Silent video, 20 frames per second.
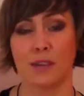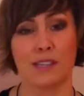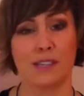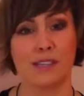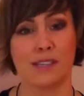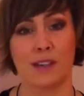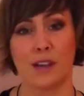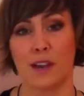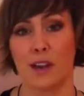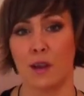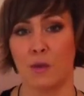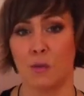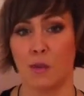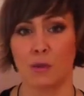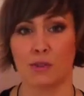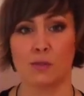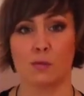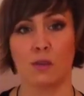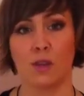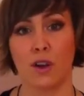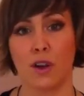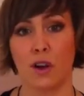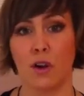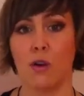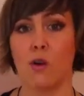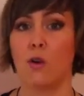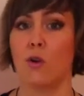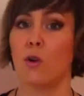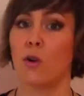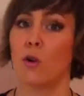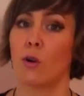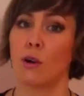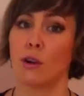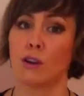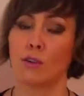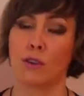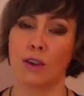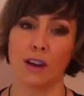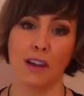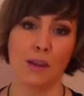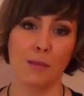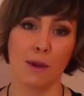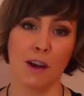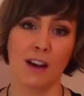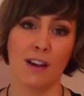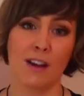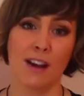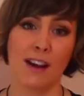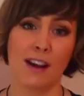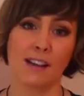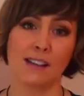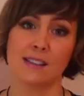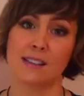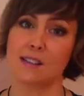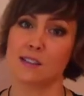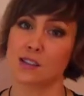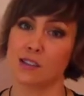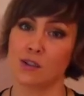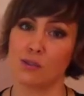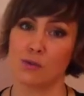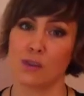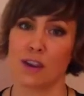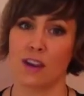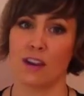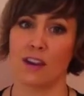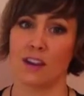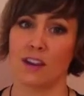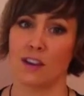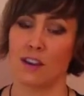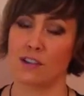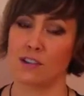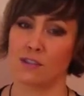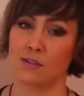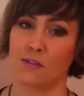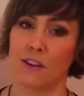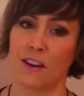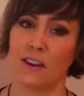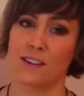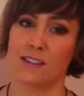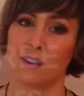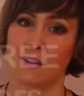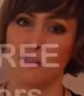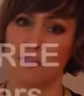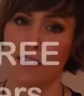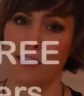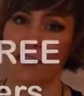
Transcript: please post below or you can email us. You can also find us on